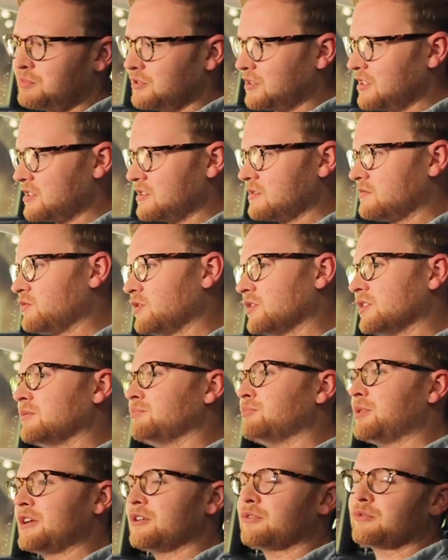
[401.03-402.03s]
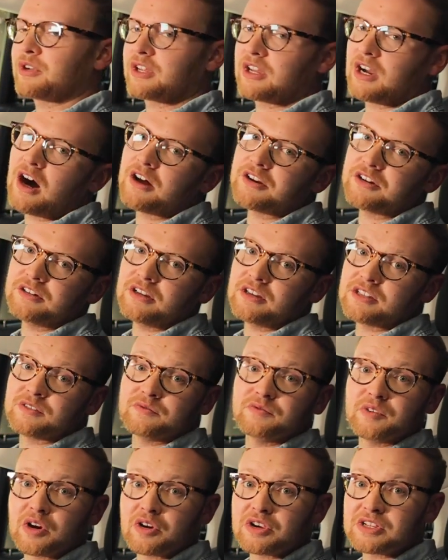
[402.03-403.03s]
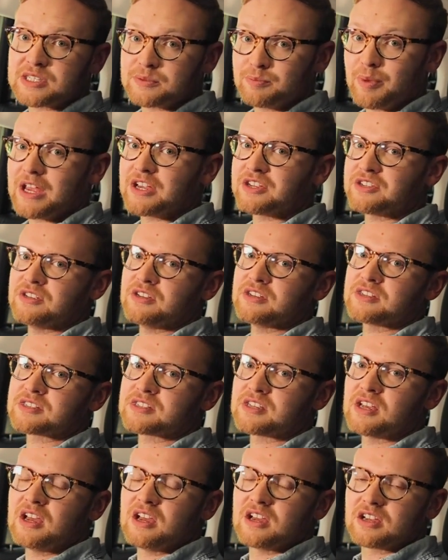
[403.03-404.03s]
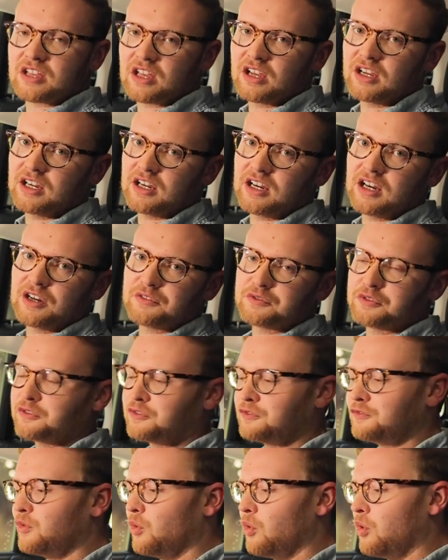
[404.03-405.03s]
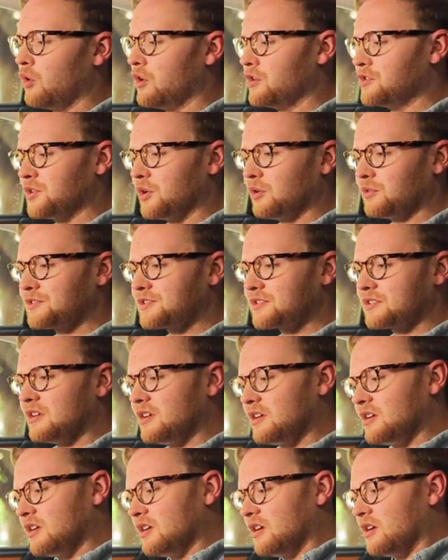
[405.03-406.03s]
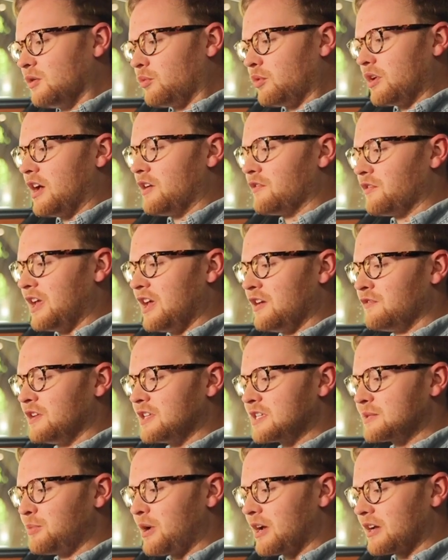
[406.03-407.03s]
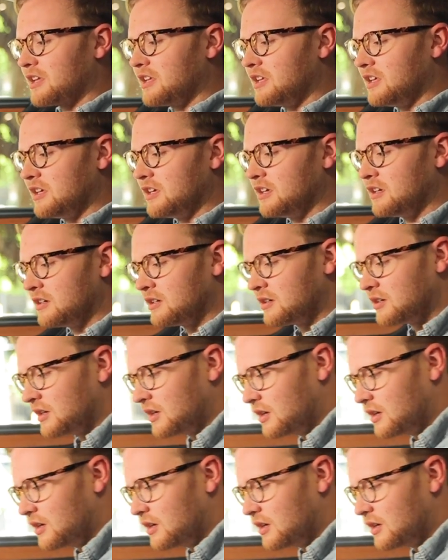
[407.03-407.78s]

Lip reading: but this is really better regarded as a very spacious car for 4 adults. We have air vents back here.